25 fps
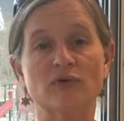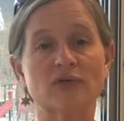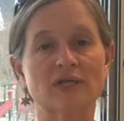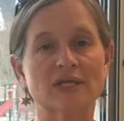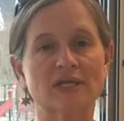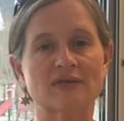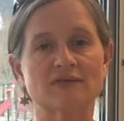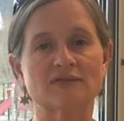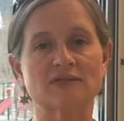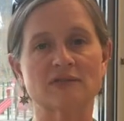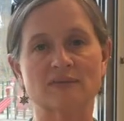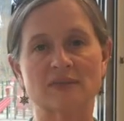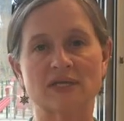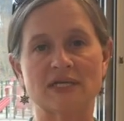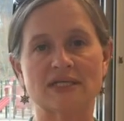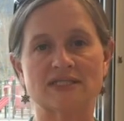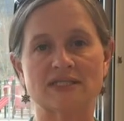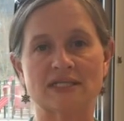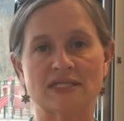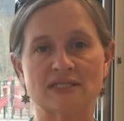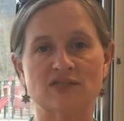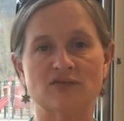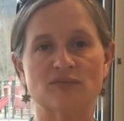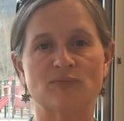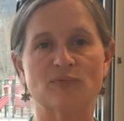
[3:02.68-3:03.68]
Really gives them that
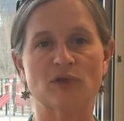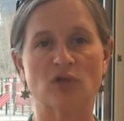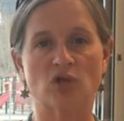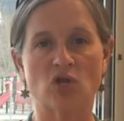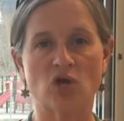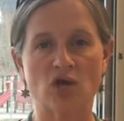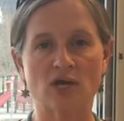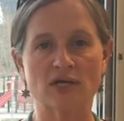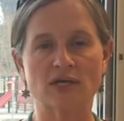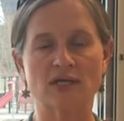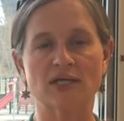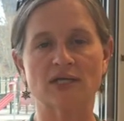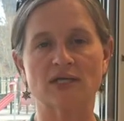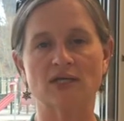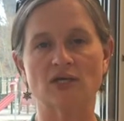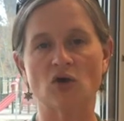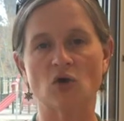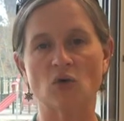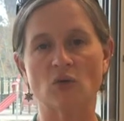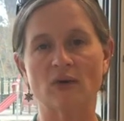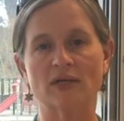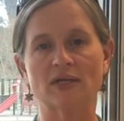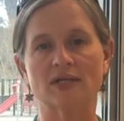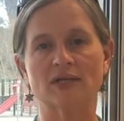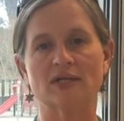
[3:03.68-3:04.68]
sense of belonging,
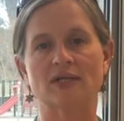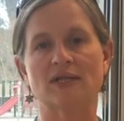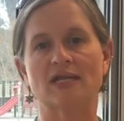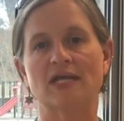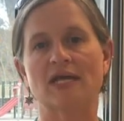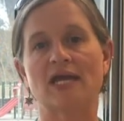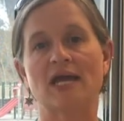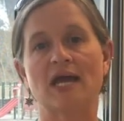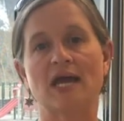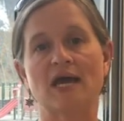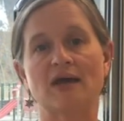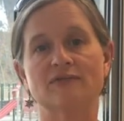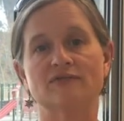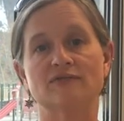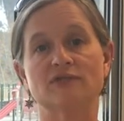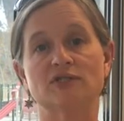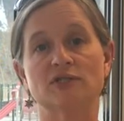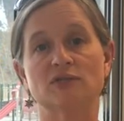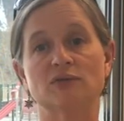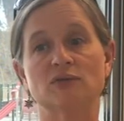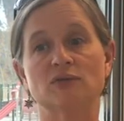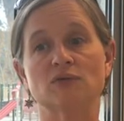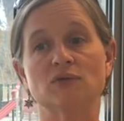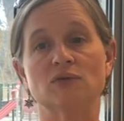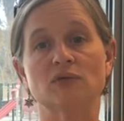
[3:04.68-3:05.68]
knowing that they have
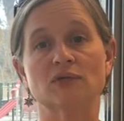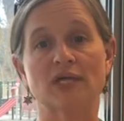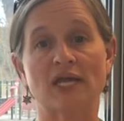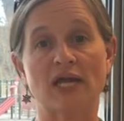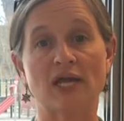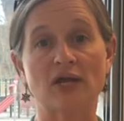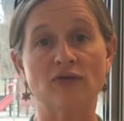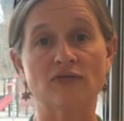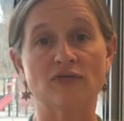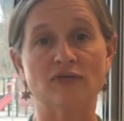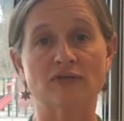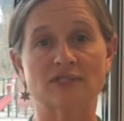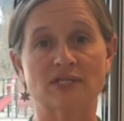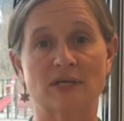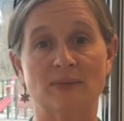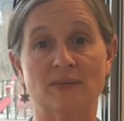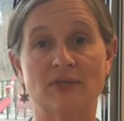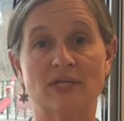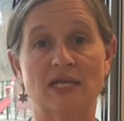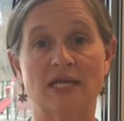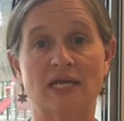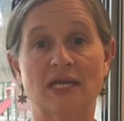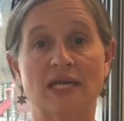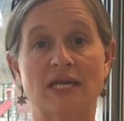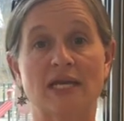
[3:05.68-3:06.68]
to care for
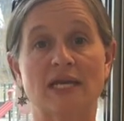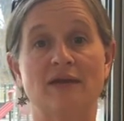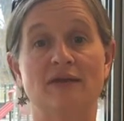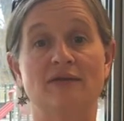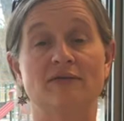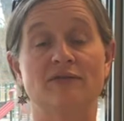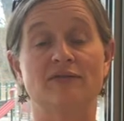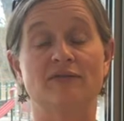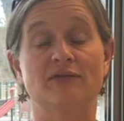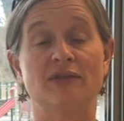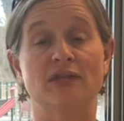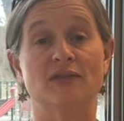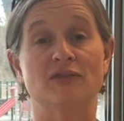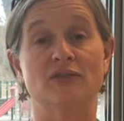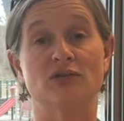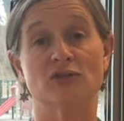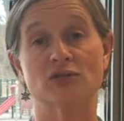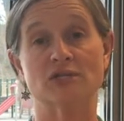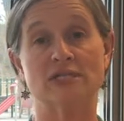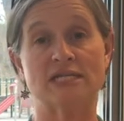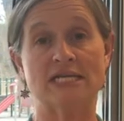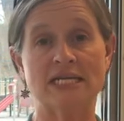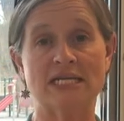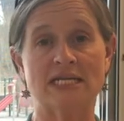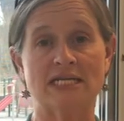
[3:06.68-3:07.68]
something and that they're
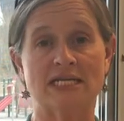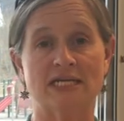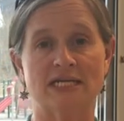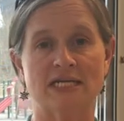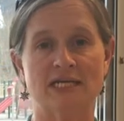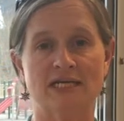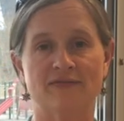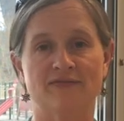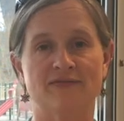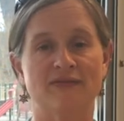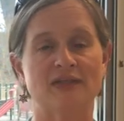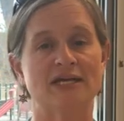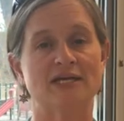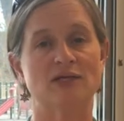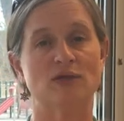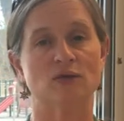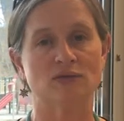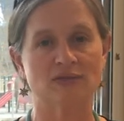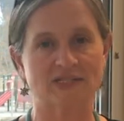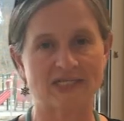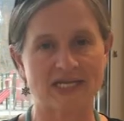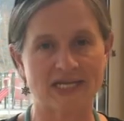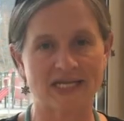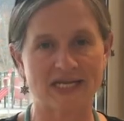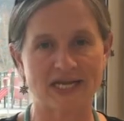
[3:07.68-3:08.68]
needed. And if they don't
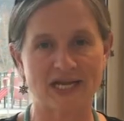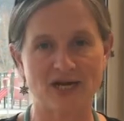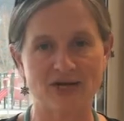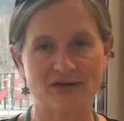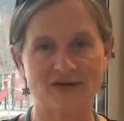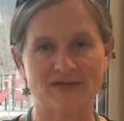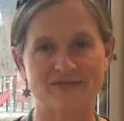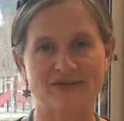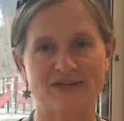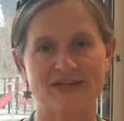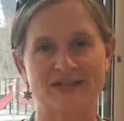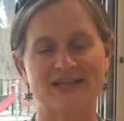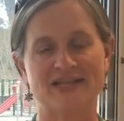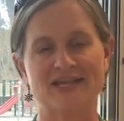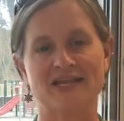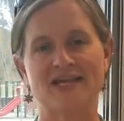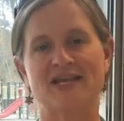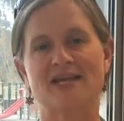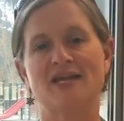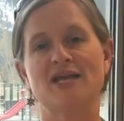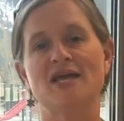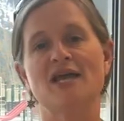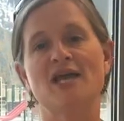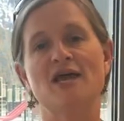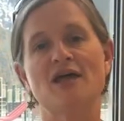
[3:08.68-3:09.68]
take care of it, then
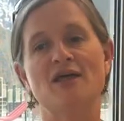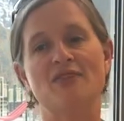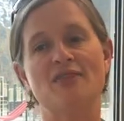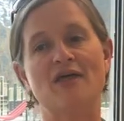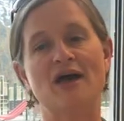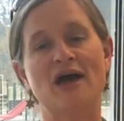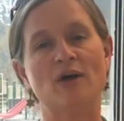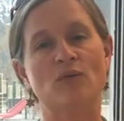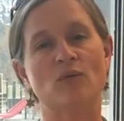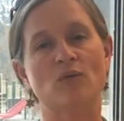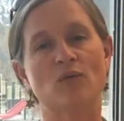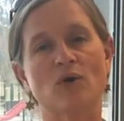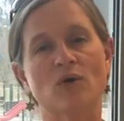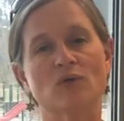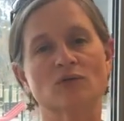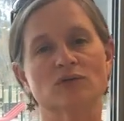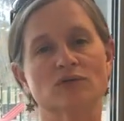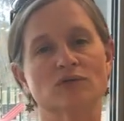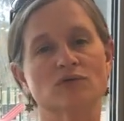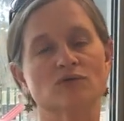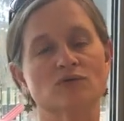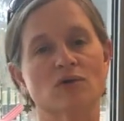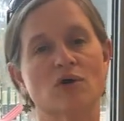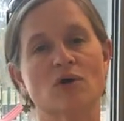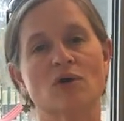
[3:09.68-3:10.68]
that won't
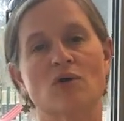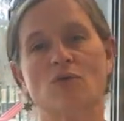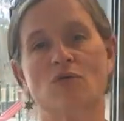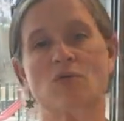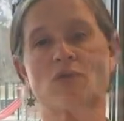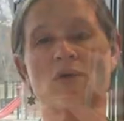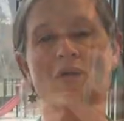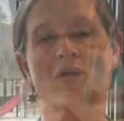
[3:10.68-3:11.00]
grow.